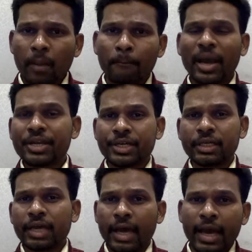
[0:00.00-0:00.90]

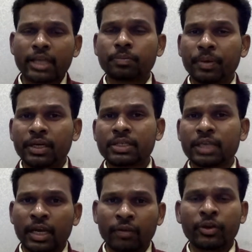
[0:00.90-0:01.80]
passion, expertise
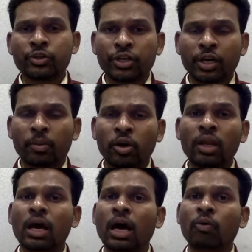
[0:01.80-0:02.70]
and revenue generating
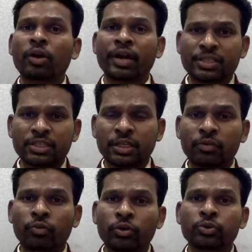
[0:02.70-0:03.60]
model are what necessary
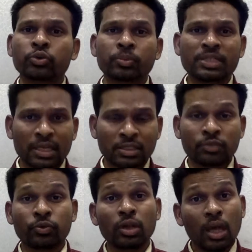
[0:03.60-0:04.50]
for you to be
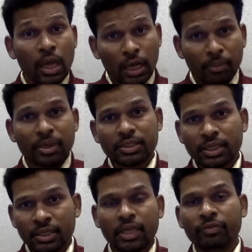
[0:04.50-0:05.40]
successful
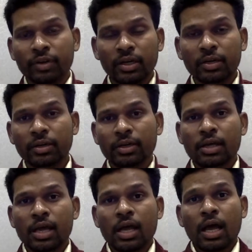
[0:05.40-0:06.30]
commercially in that field.
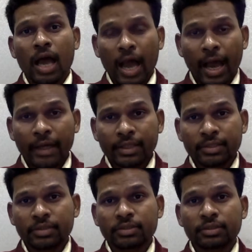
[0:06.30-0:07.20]
And
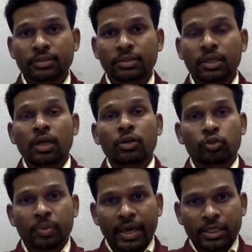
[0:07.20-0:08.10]

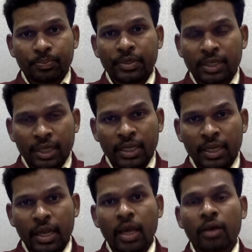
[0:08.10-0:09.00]
To be expert in
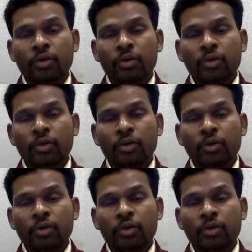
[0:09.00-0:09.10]
any area,